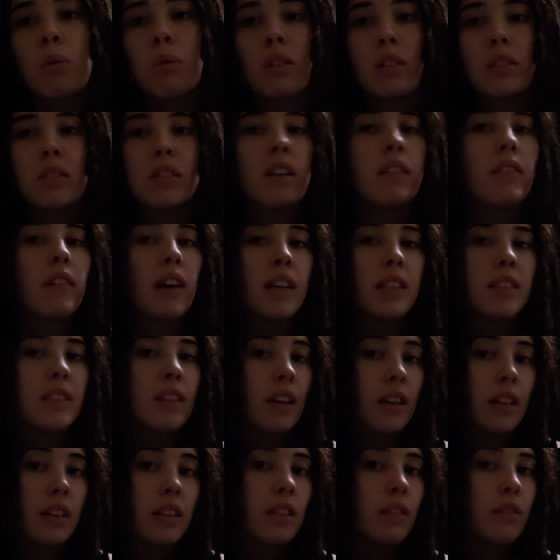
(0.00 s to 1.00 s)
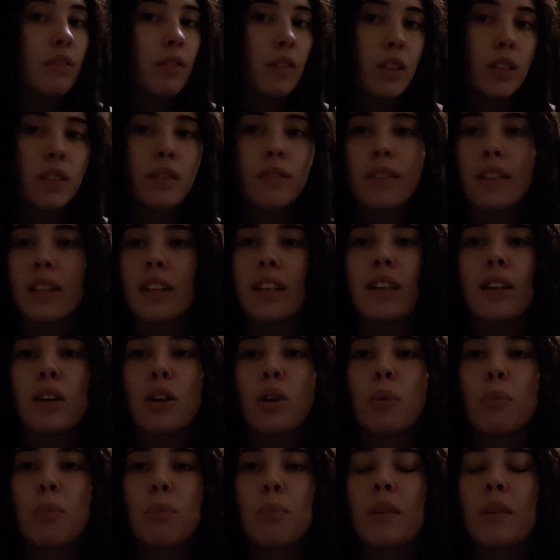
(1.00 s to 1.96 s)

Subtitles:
more stuff I said in the first video,